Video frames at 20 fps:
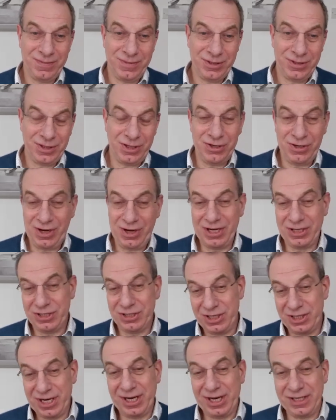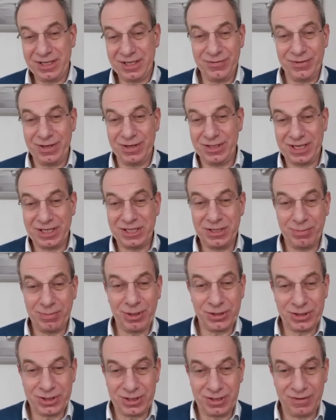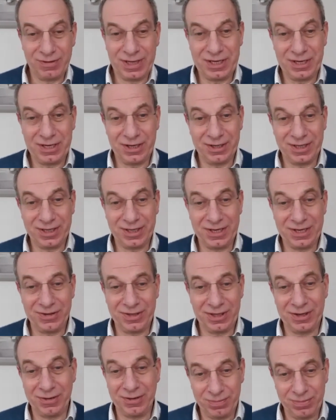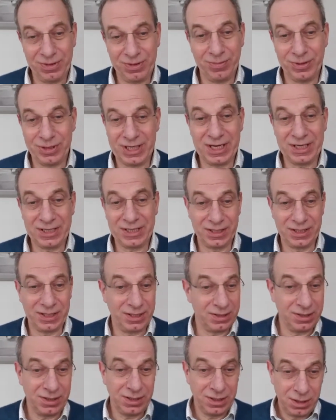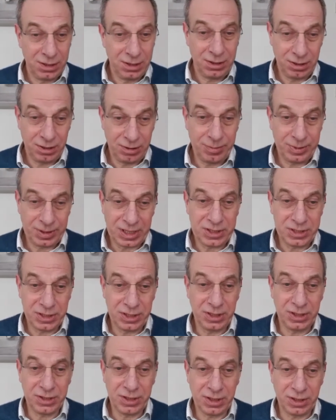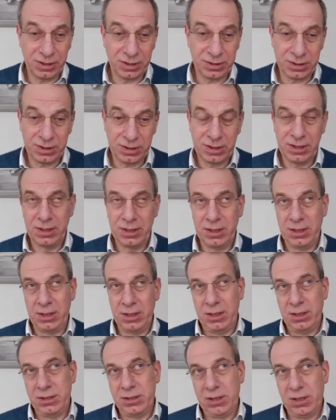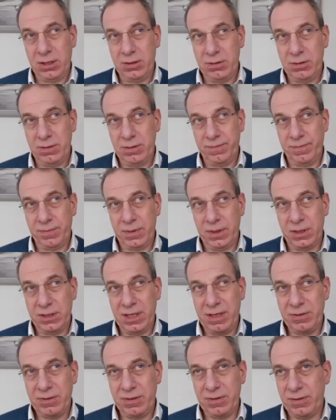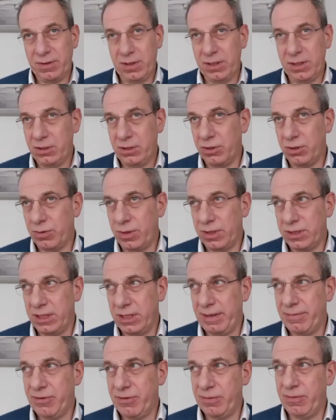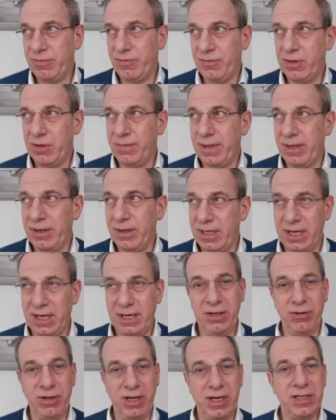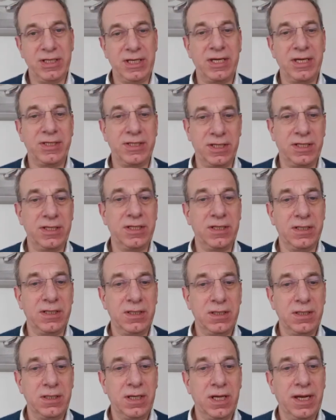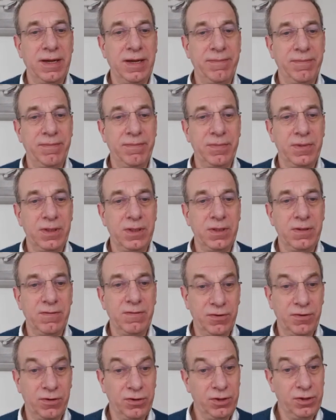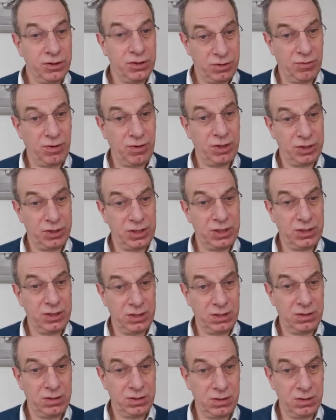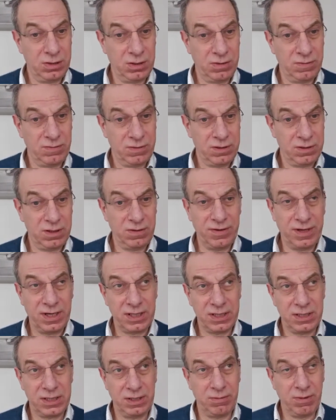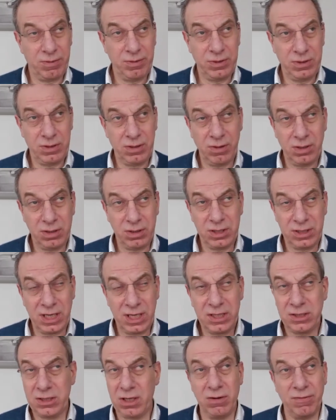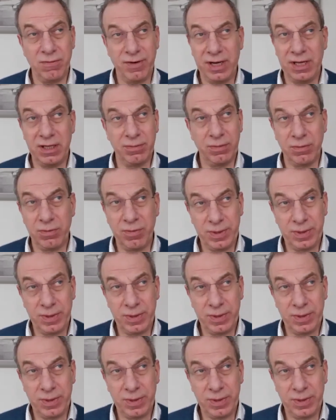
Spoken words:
So you're actually negative and it says you're positive, and then you think you're protected and you potentially are not. So in terms of, and I saw a question came through before about can you get tested for your serology to the vaccine? Well, the tests are available. We've